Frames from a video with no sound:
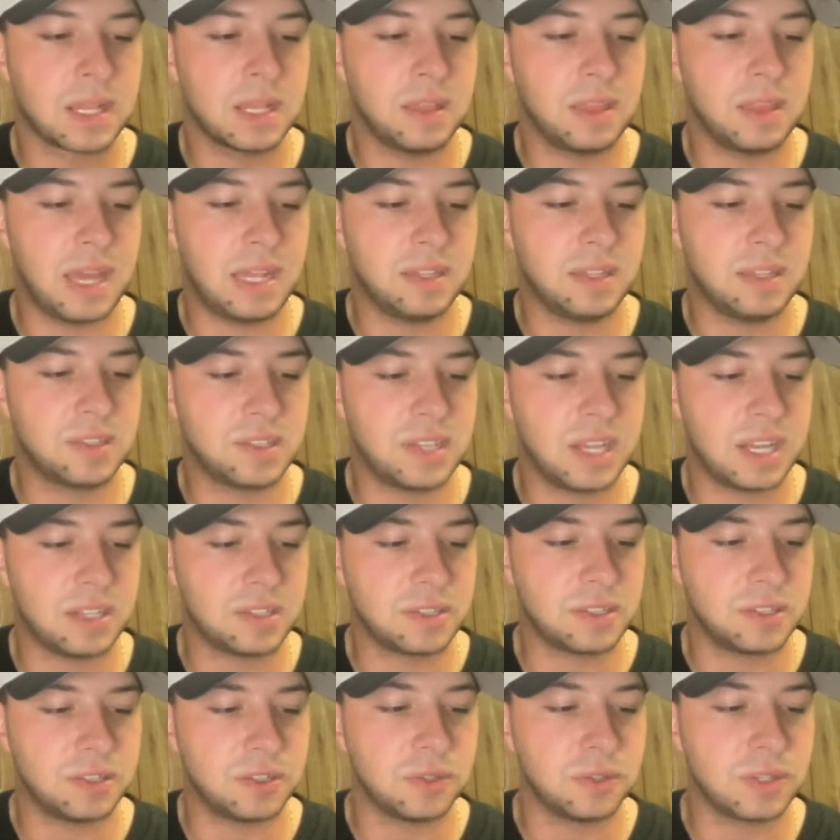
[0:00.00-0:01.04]
Then Seiya
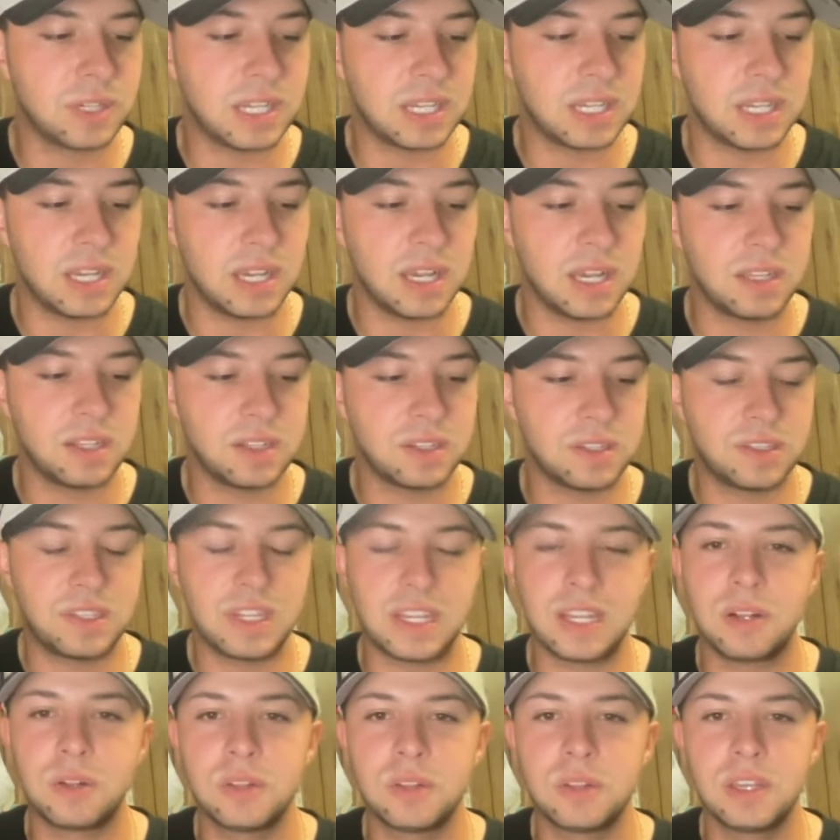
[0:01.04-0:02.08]
Suzuki
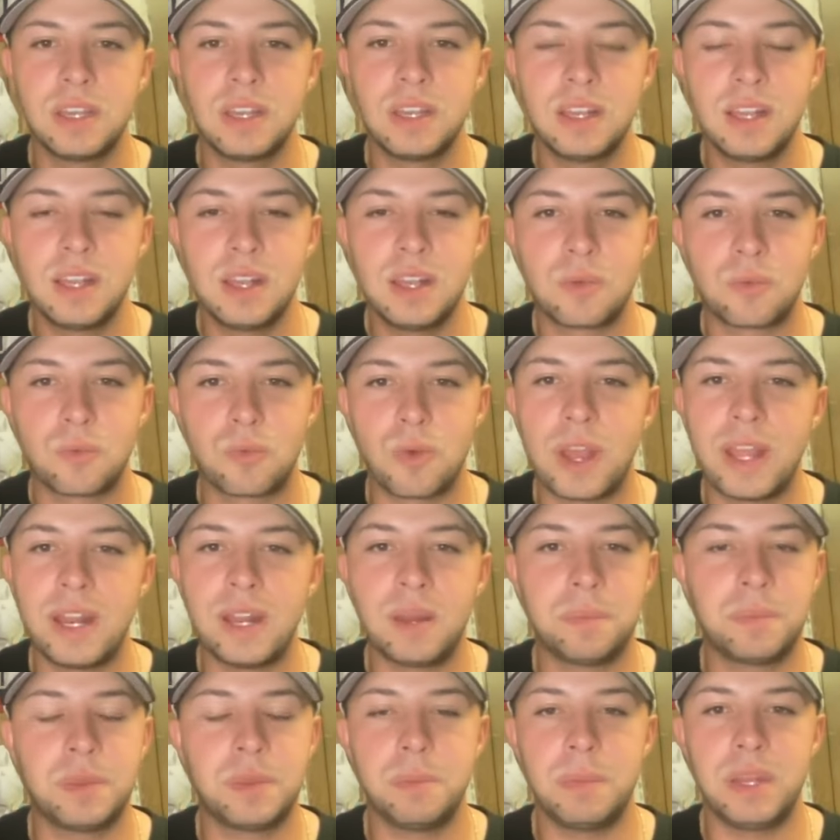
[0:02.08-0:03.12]
singled right
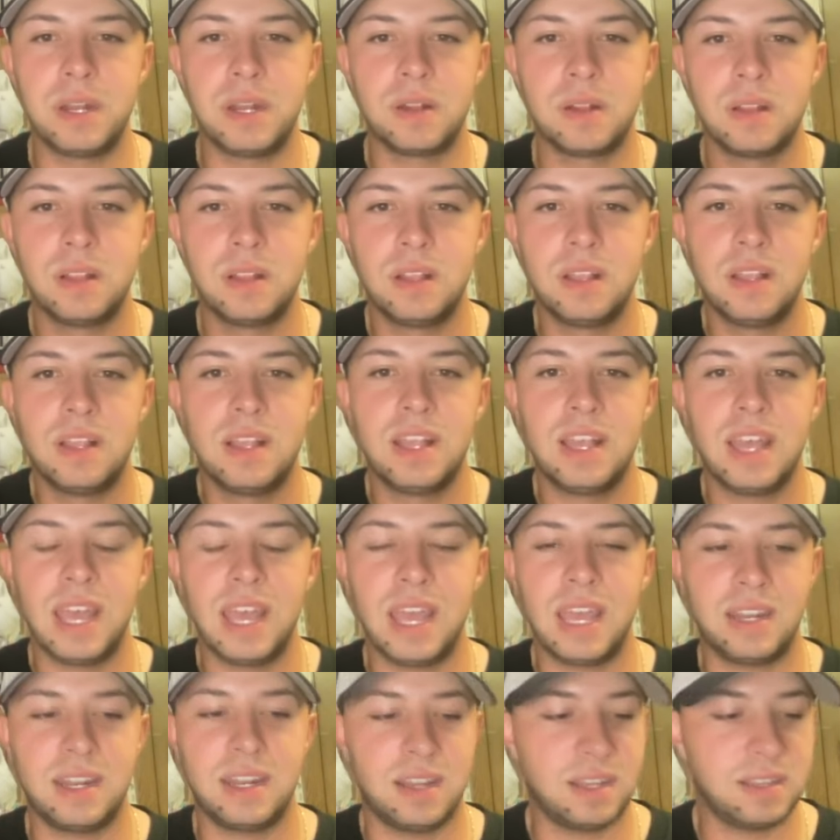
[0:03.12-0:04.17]
up the middle,
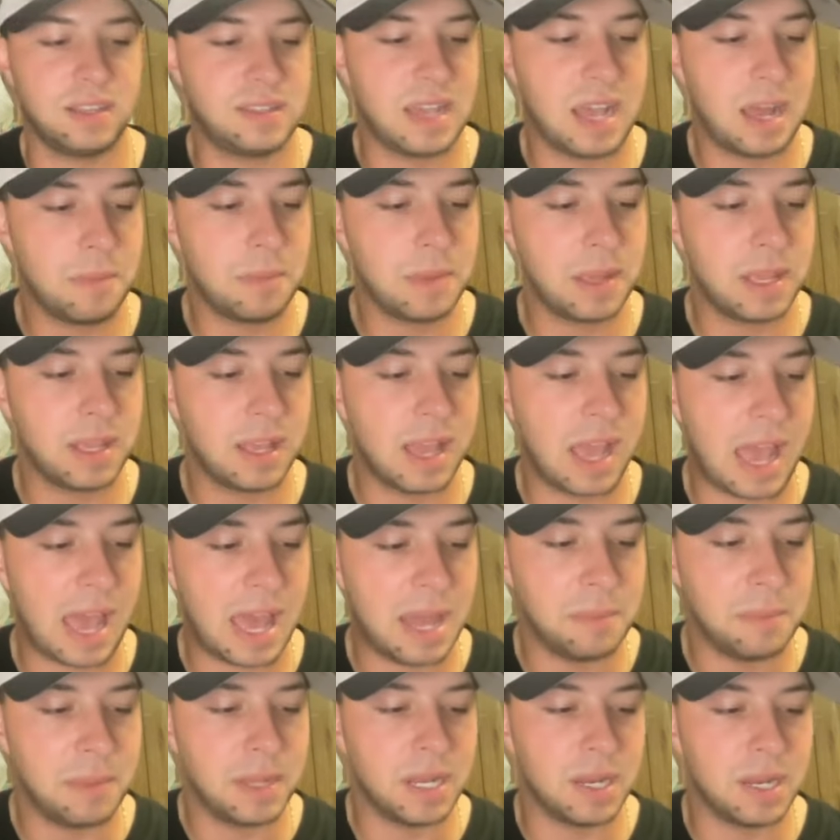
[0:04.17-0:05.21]
and uh, Tommy
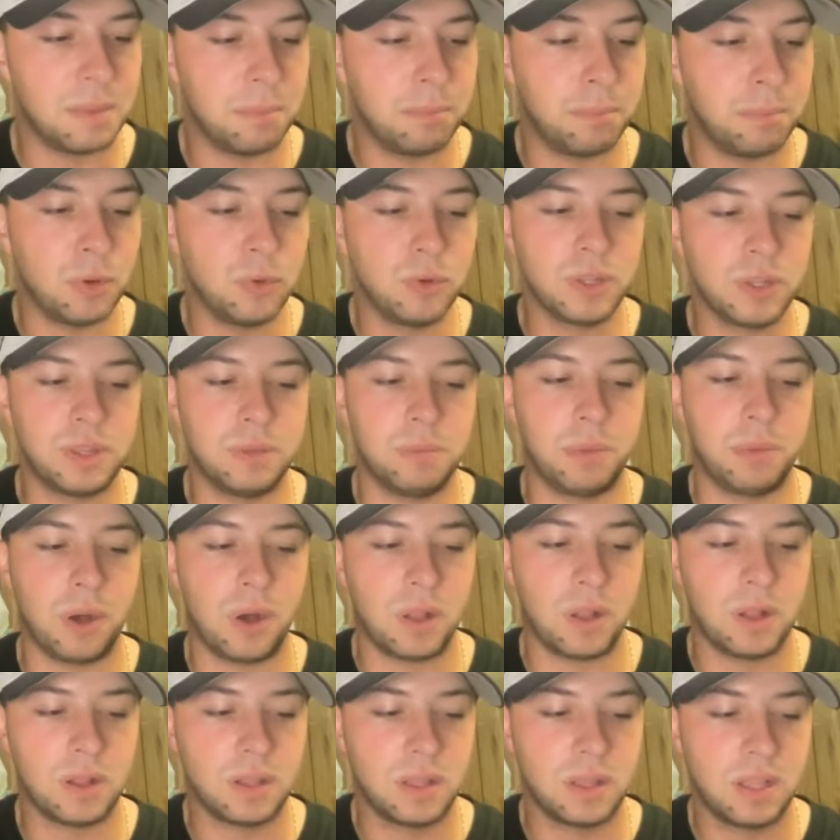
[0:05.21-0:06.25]
Edman booted the
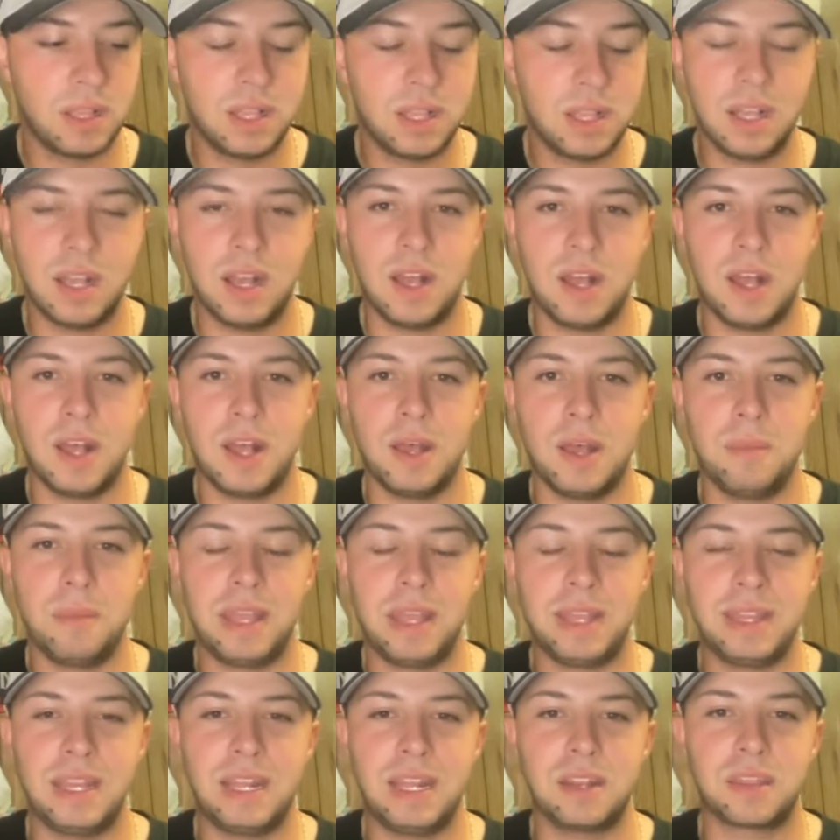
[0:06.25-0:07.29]
ball um,
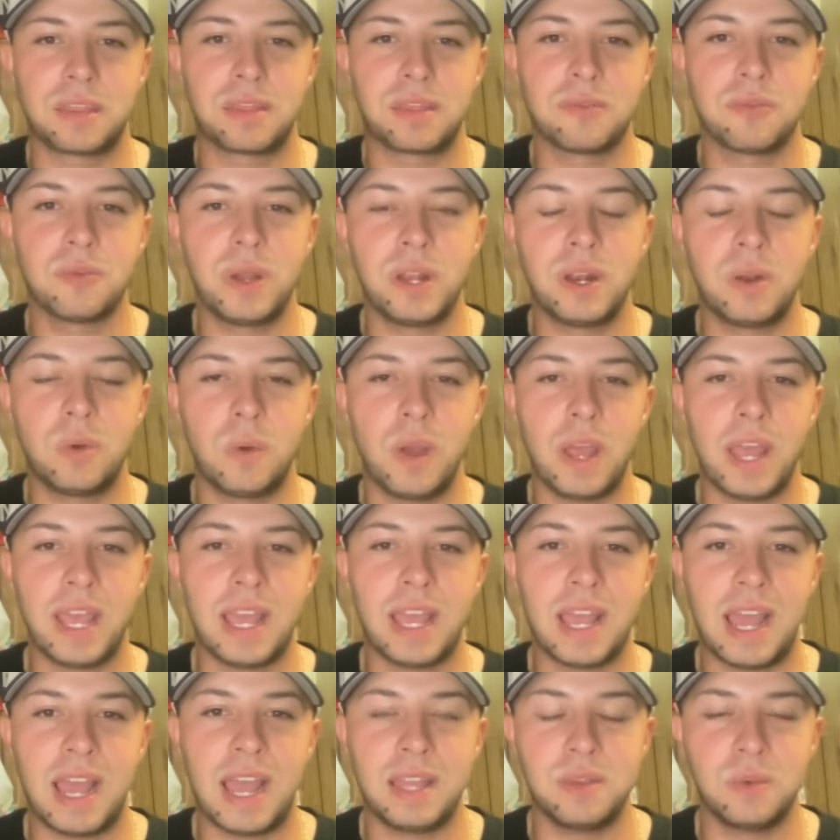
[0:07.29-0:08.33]
and then threw it
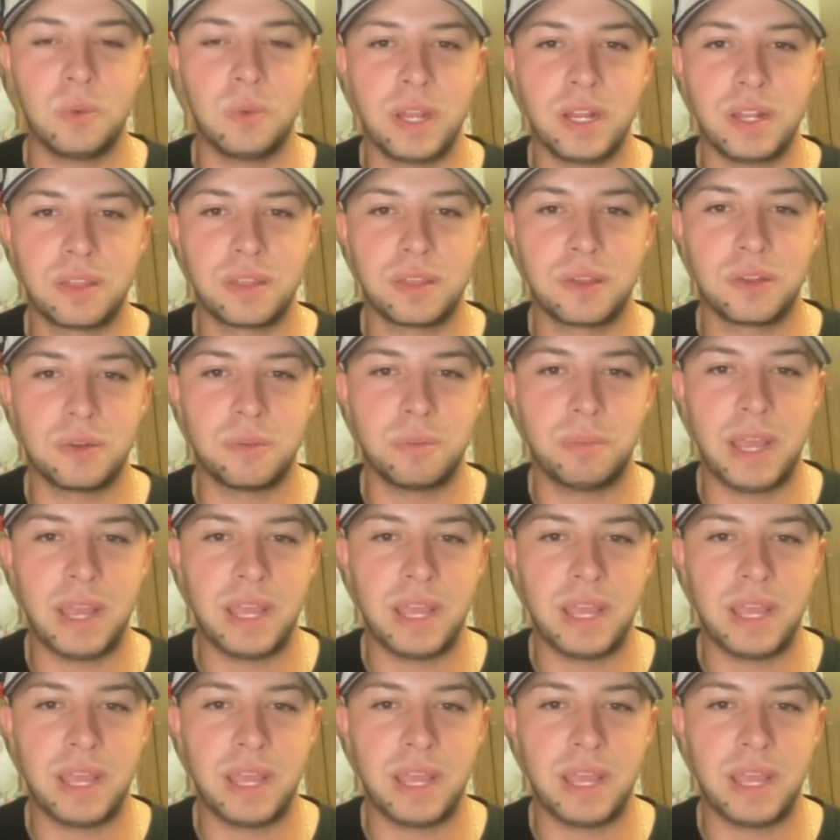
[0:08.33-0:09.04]
away on the way to third